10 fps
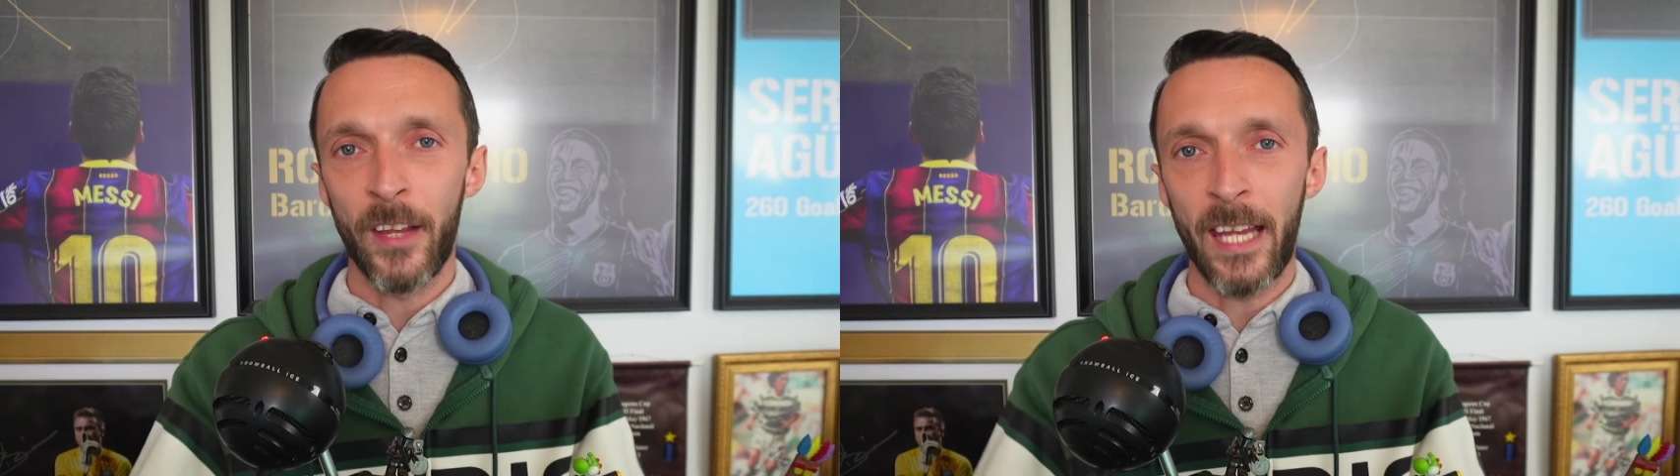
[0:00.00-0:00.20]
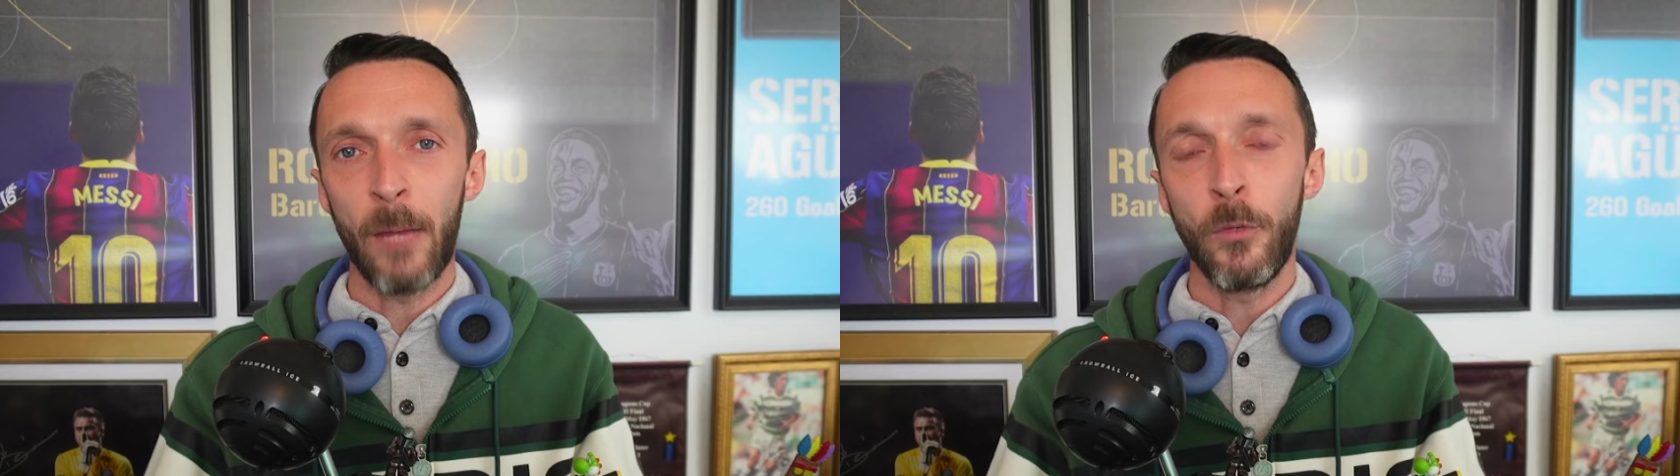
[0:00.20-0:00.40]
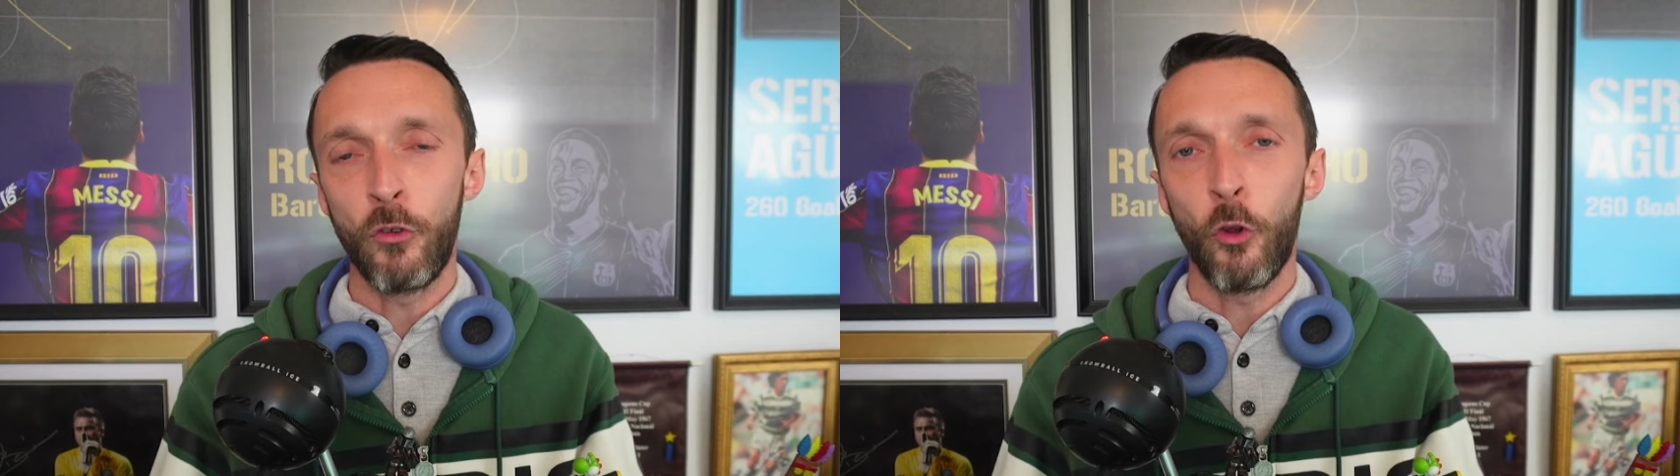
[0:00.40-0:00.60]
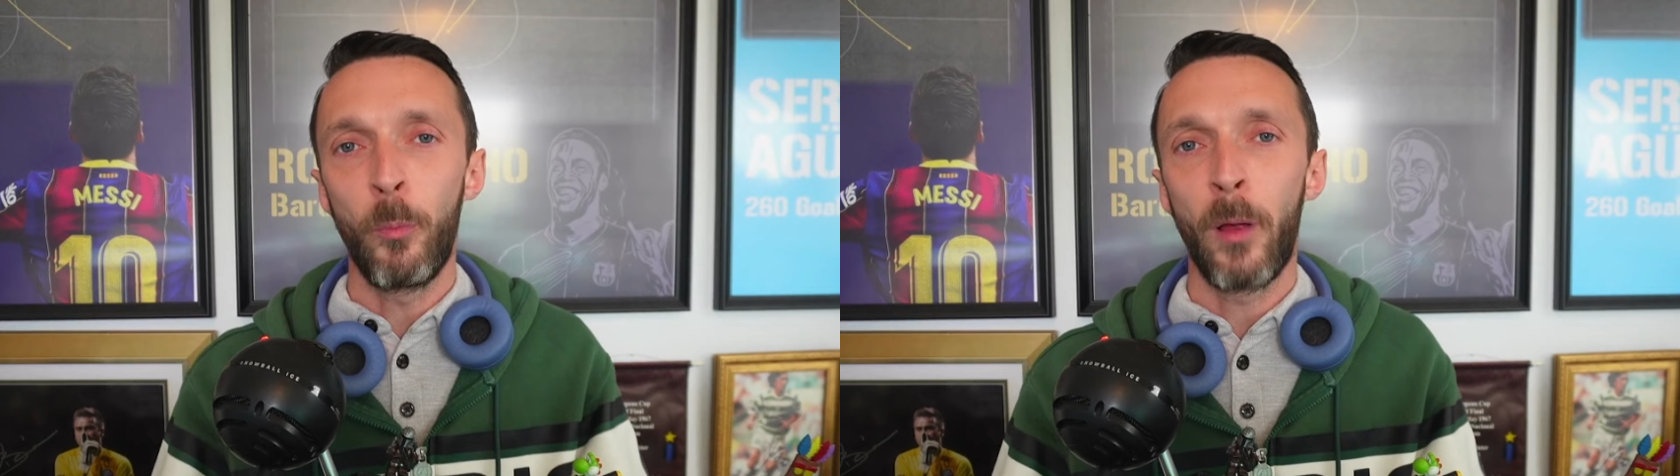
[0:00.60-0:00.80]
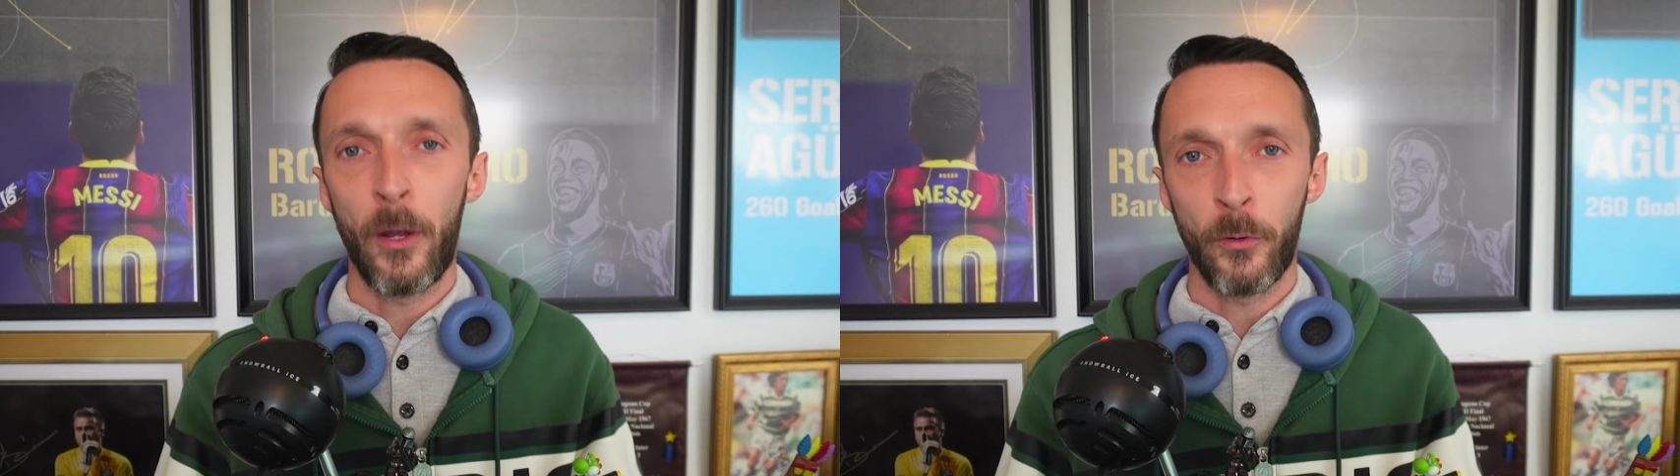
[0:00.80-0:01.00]
of the game you do
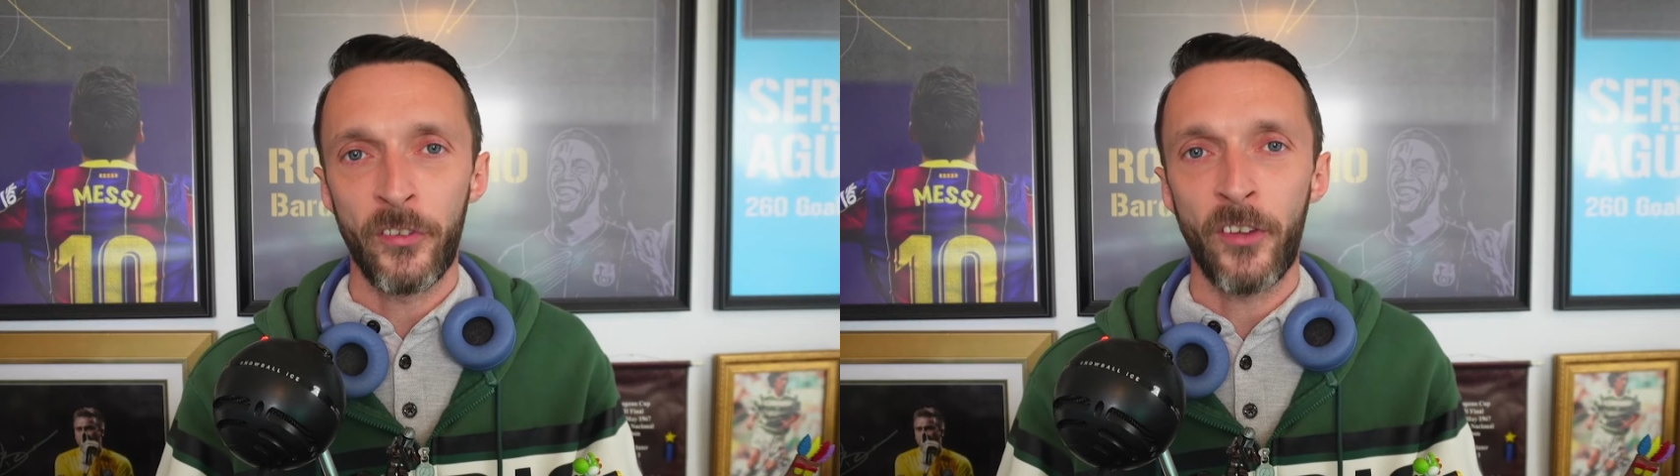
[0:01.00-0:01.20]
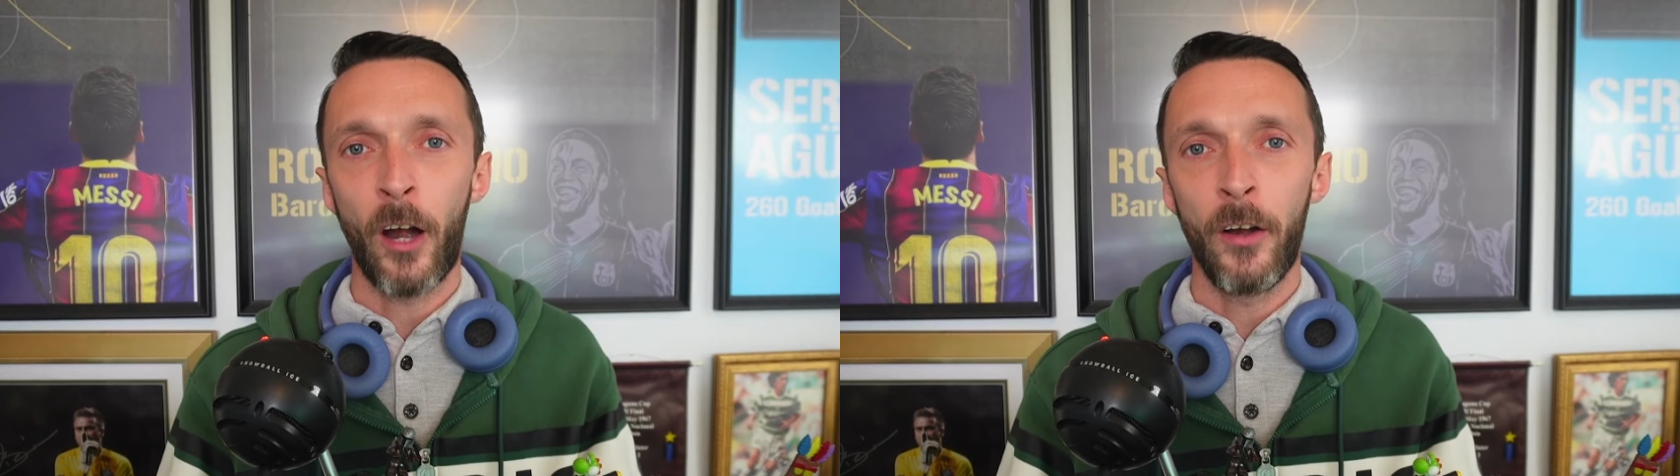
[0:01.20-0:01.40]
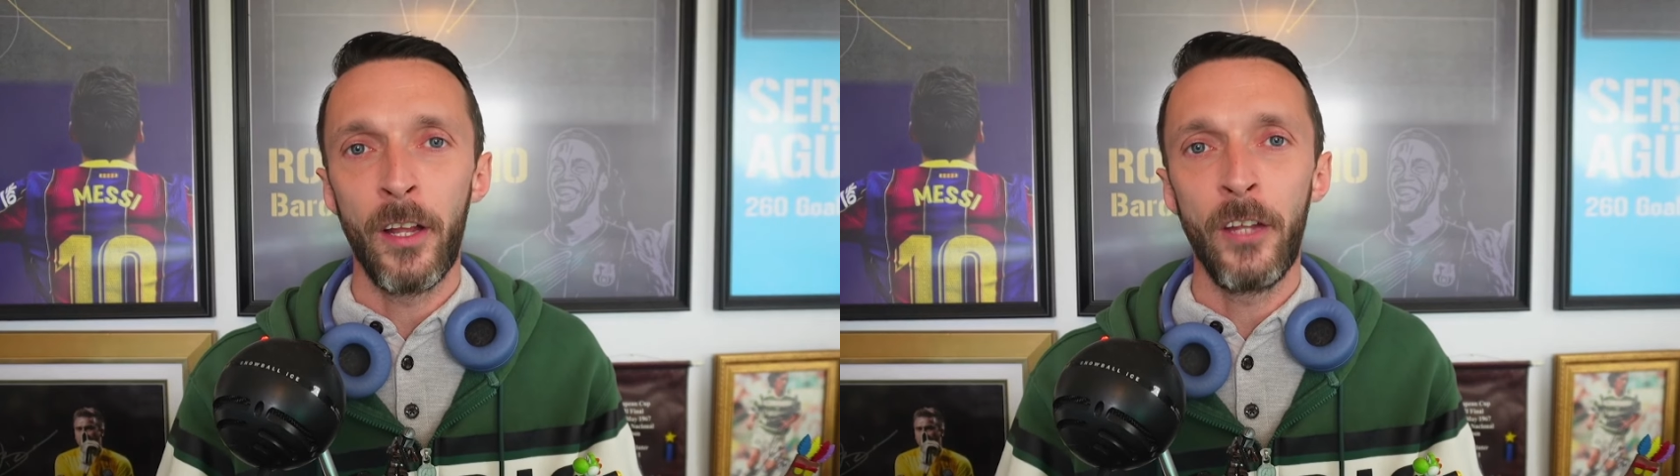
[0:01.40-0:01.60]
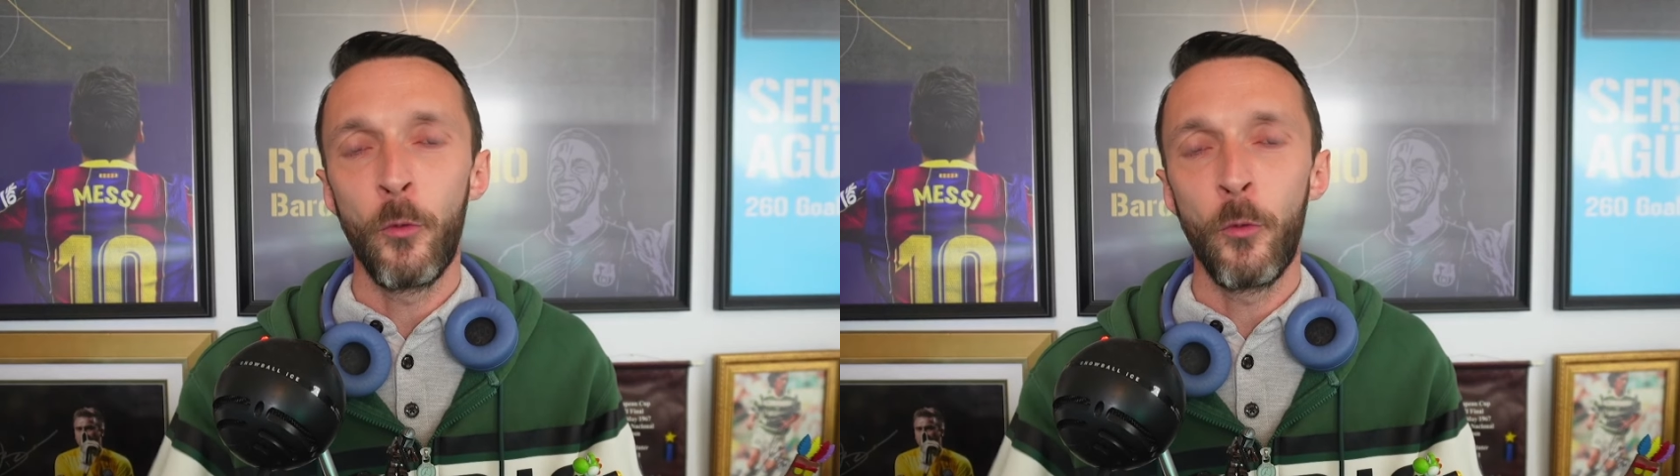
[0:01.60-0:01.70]
plan on starting in,